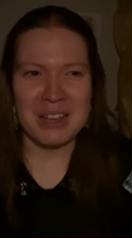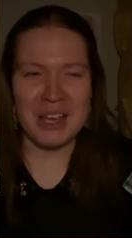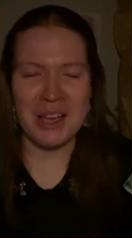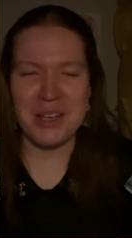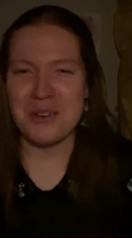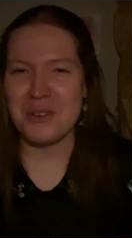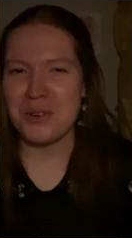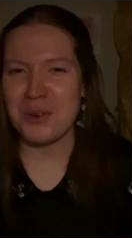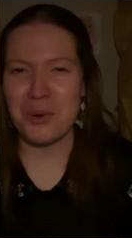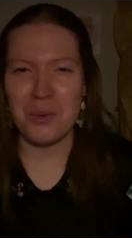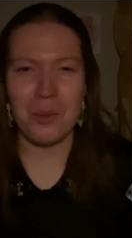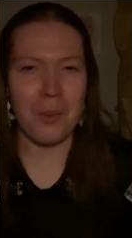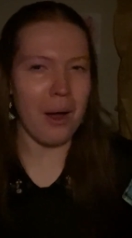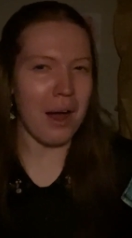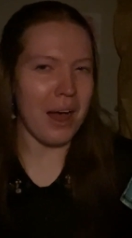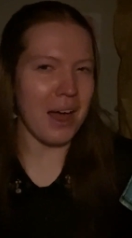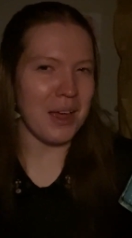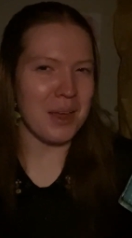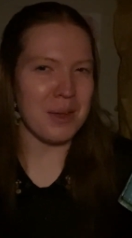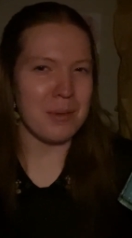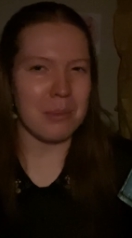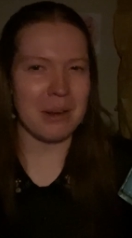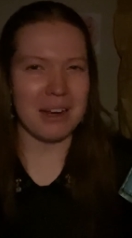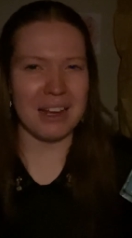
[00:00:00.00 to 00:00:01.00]
I don't know
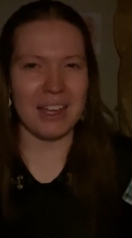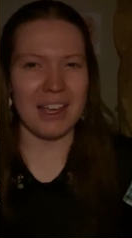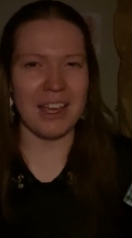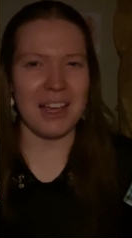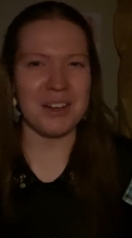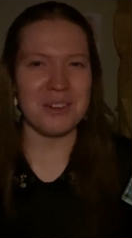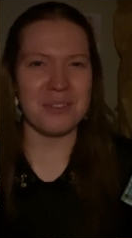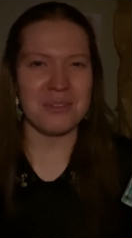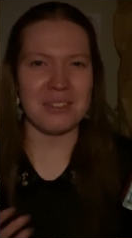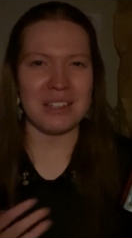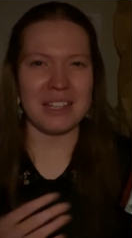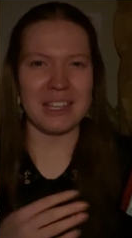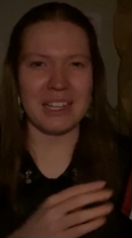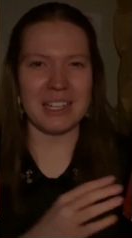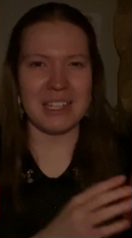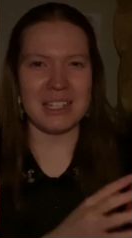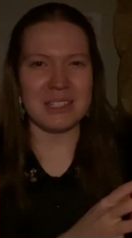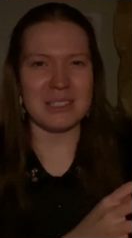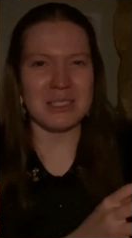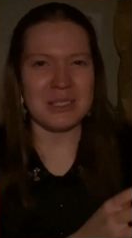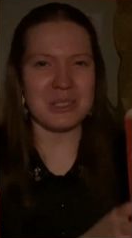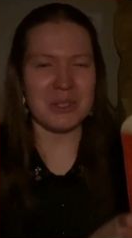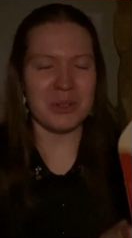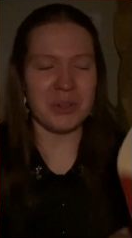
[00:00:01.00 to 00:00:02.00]
why, but I kind of like
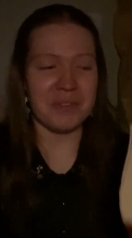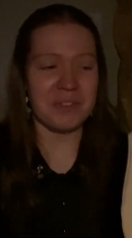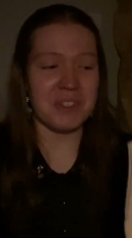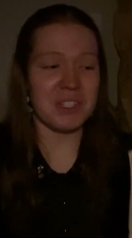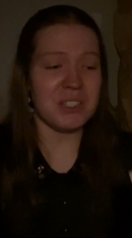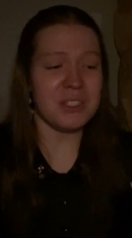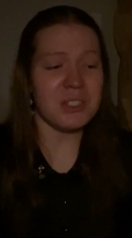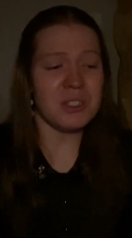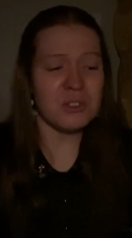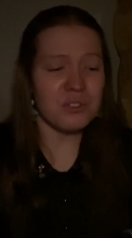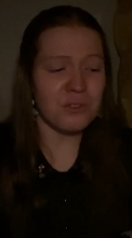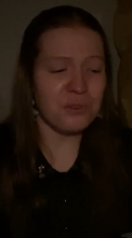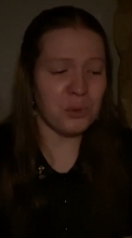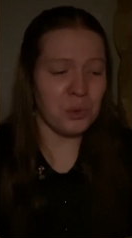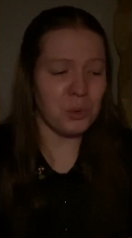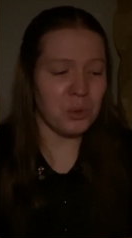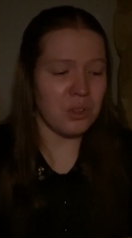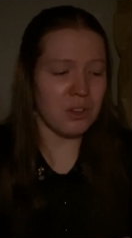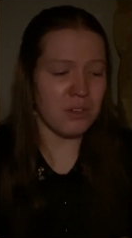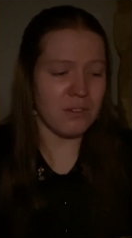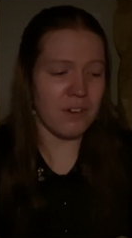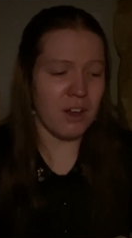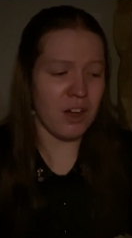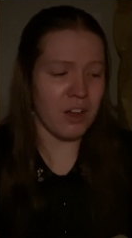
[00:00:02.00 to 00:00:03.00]
it. So if this is
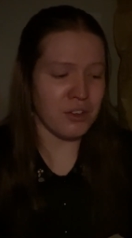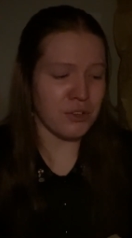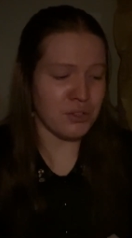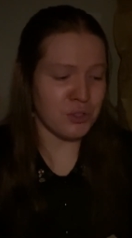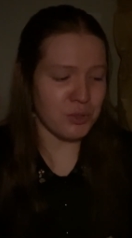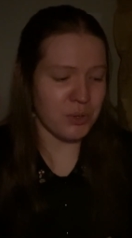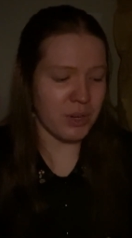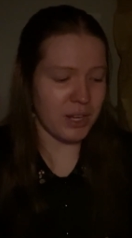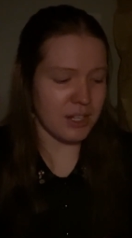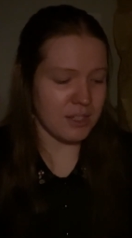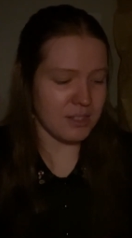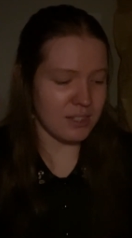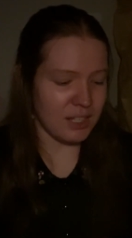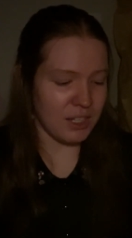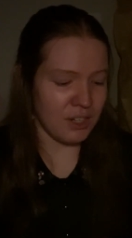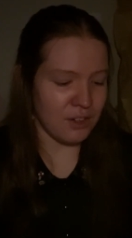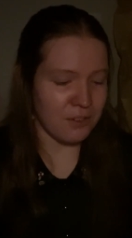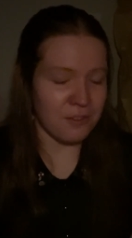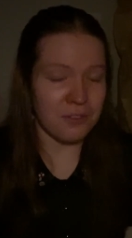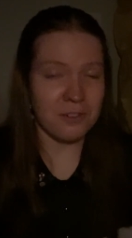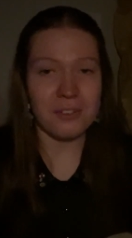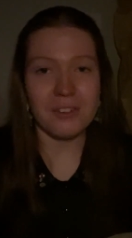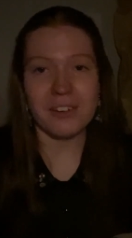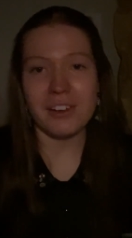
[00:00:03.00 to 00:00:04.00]
full of
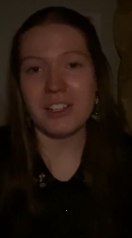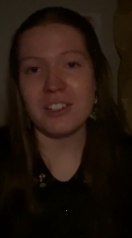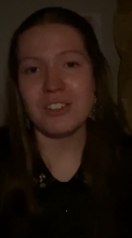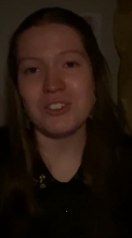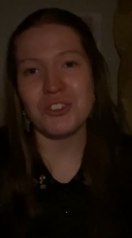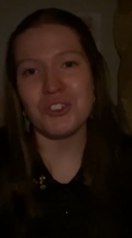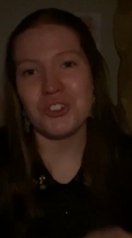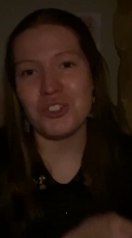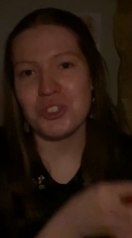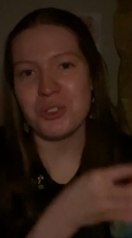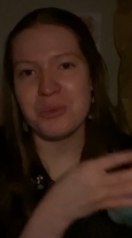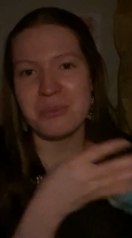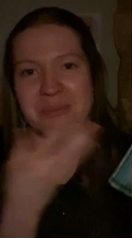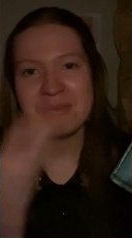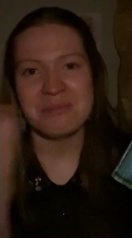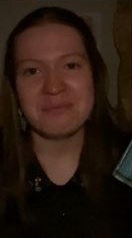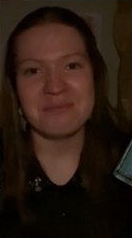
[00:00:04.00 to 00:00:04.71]
untranslated French,